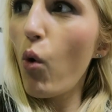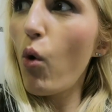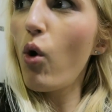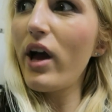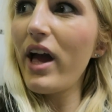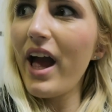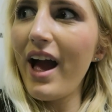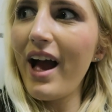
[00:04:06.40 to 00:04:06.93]

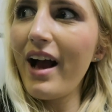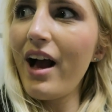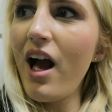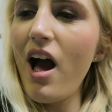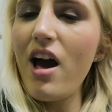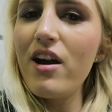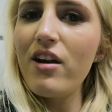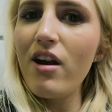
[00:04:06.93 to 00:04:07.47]
walking
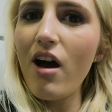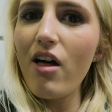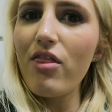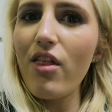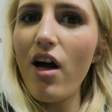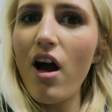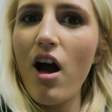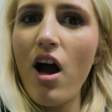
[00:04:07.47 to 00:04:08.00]

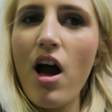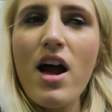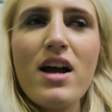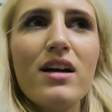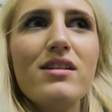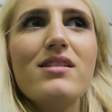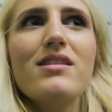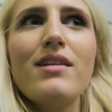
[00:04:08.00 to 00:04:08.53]
another
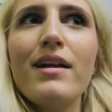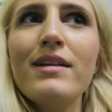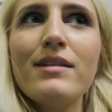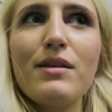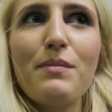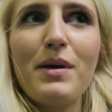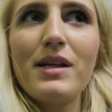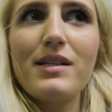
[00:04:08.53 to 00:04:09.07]

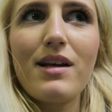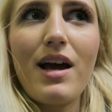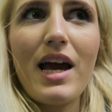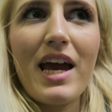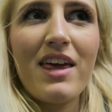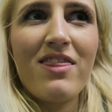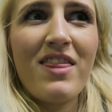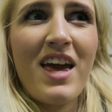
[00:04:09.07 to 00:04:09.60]

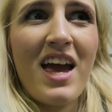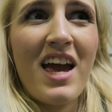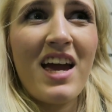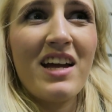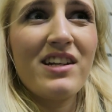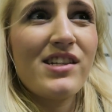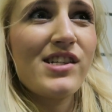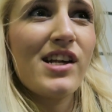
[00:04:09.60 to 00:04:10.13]
meter in
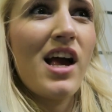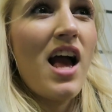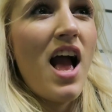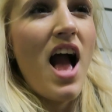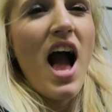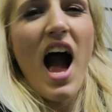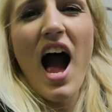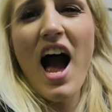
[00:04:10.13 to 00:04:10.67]
these,
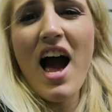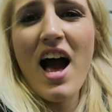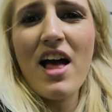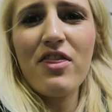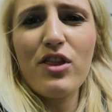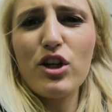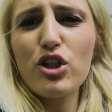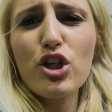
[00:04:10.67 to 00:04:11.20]

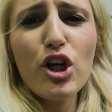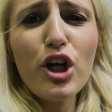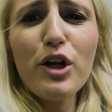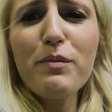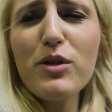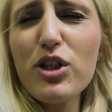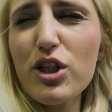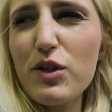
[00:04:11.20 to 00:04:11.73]
and the
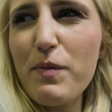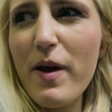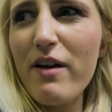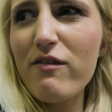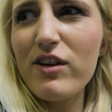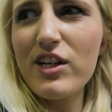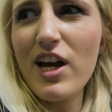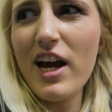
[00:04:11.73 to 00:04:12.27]
tube is just
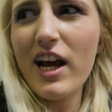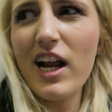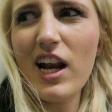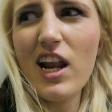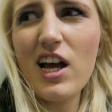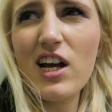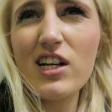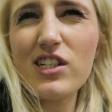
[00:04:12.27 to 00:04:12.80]
being
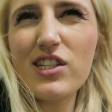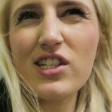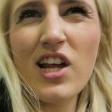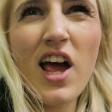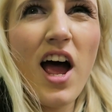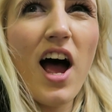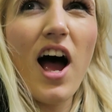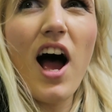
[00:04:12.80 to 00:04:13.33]
ridiculous.
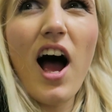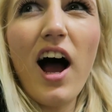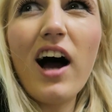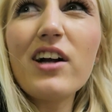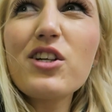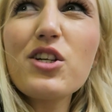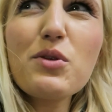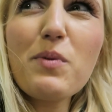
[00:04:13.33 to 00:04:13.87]

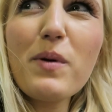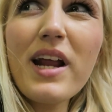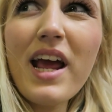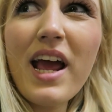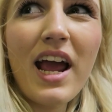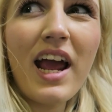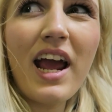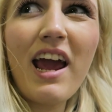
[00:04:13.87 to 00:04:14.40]
I just want
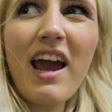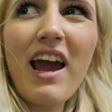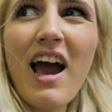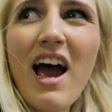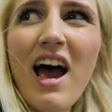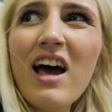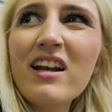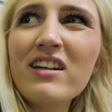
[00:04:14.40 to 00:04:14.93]
to
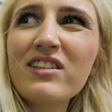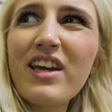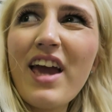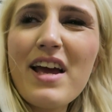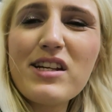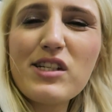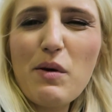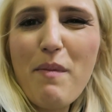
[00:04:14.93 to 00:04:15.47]
eat and
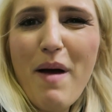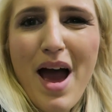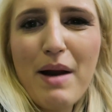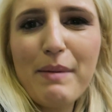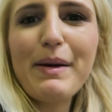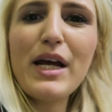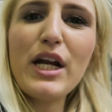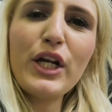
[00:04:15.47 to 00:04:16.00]
get into
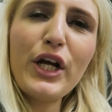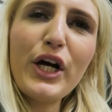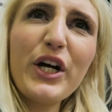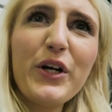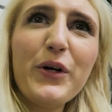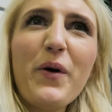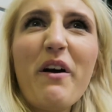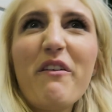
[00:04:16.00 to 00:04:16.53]
bed, but no,
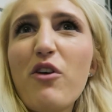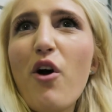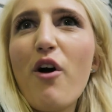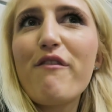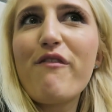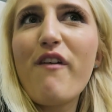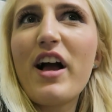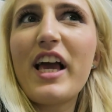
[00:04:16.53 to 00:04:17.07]
I've
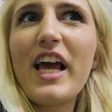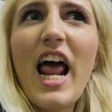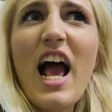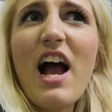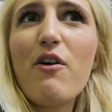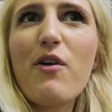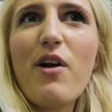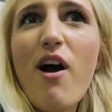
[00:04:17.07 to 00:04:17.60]
got a fucking
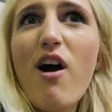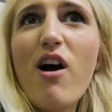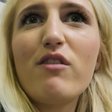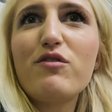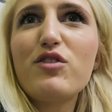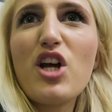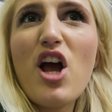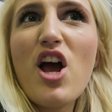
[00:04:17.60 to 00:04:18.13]
hour and a
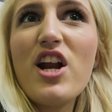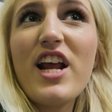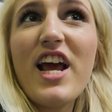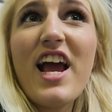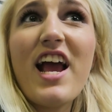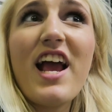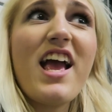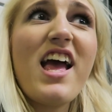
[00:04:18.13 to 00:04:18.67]
half journey,